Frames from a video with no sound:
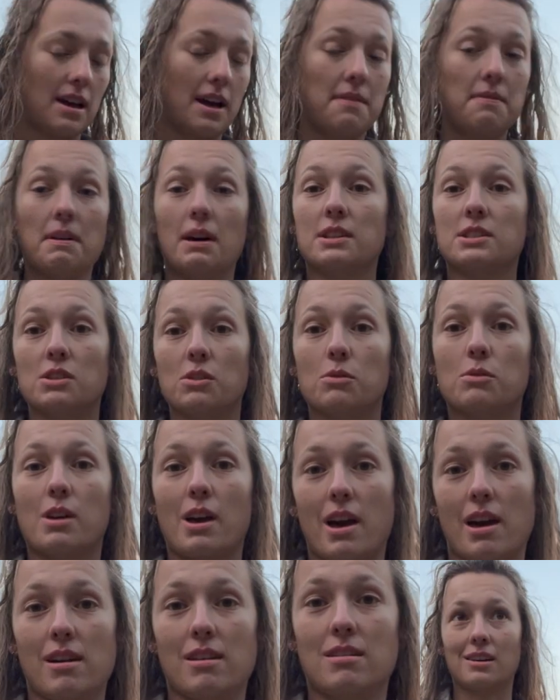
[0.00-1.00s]
And that's
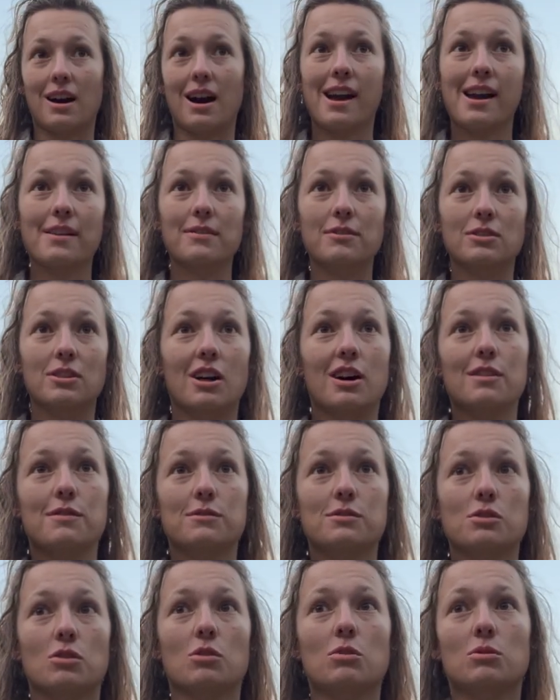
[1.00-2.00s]
okay. I have a lot of
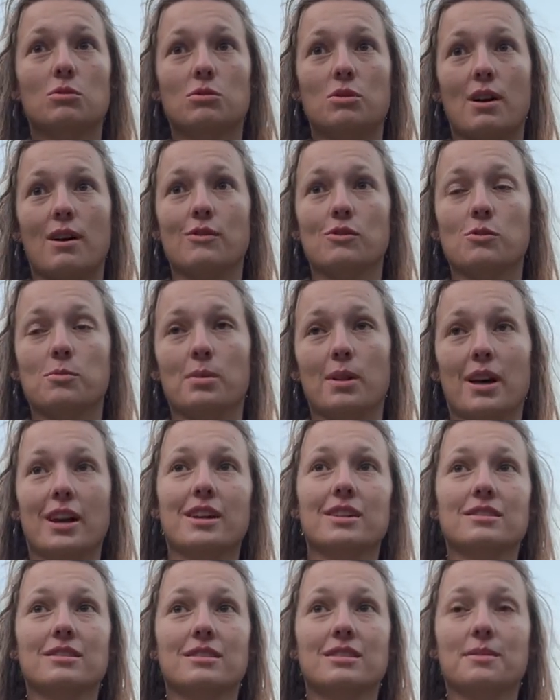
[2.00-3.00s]
solo travel
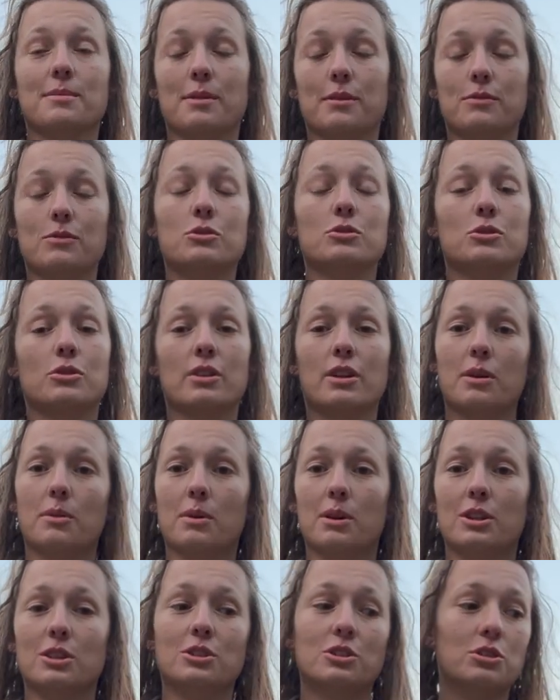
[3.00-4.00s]
plans in my future that I
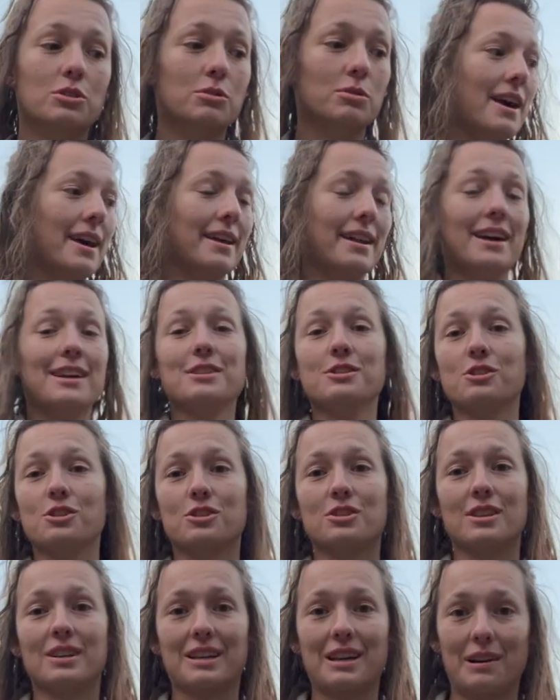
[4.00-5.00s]
want to do, and I should
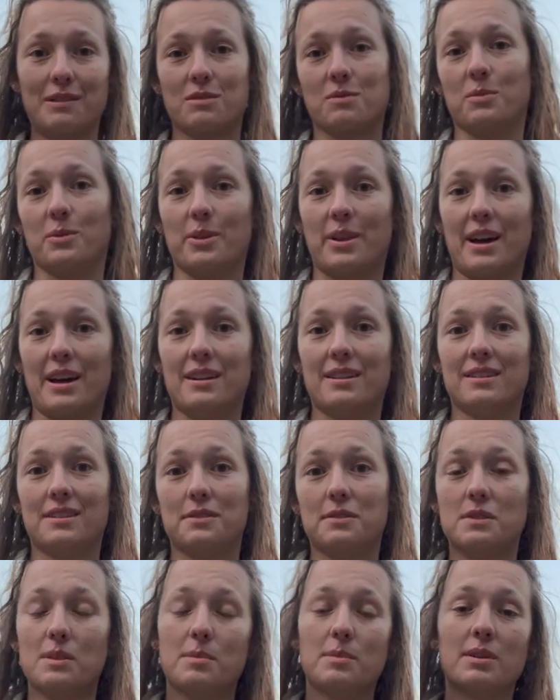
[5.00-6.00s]
just get comfortable that if
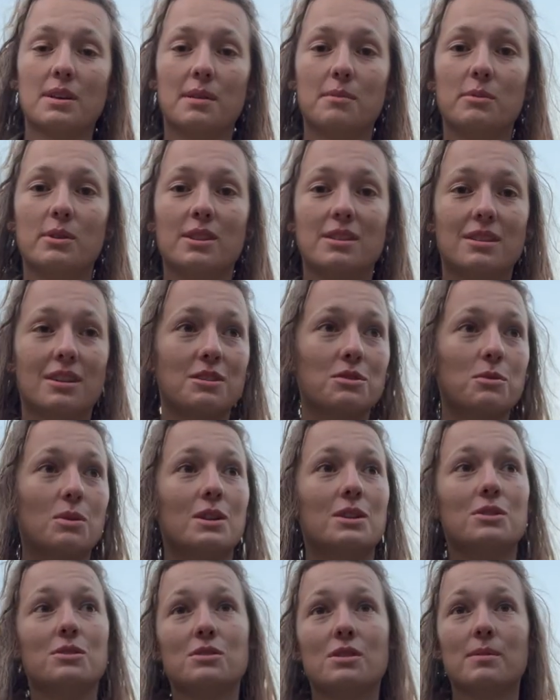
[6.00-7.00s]
somebody I'm with doesn't want
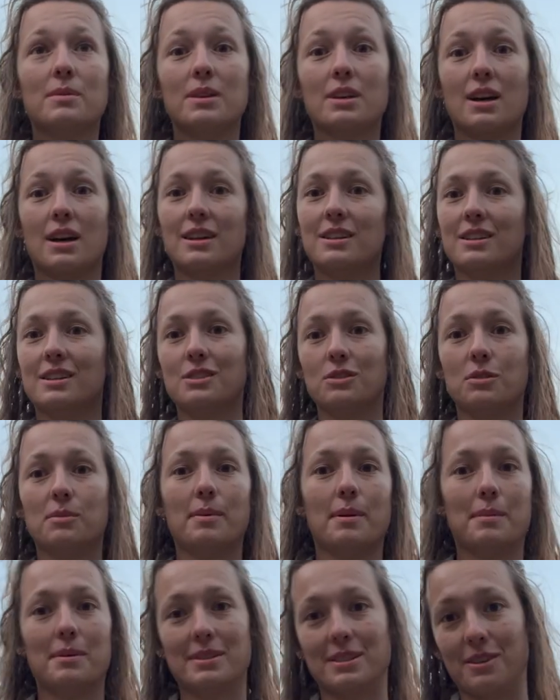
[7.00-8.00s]
to do something, I can do it
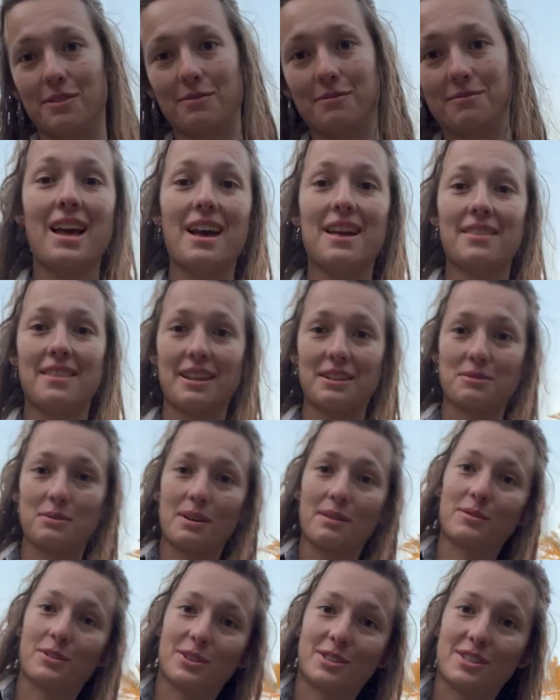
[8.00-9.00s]
by myself. That's what
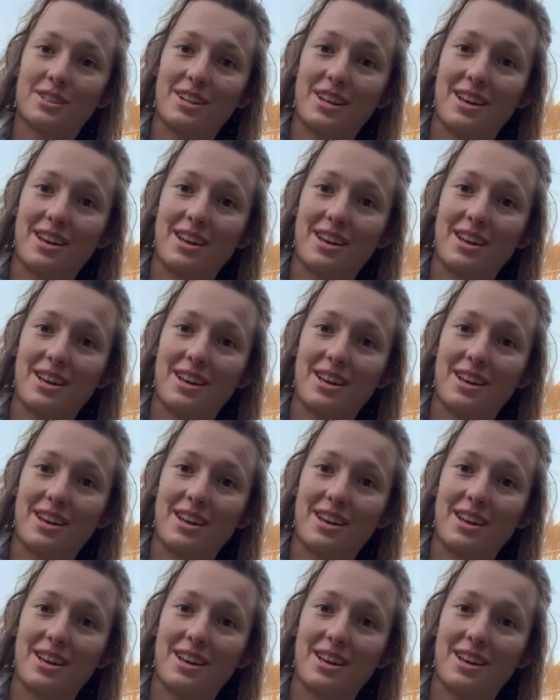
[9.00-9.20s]
I've learned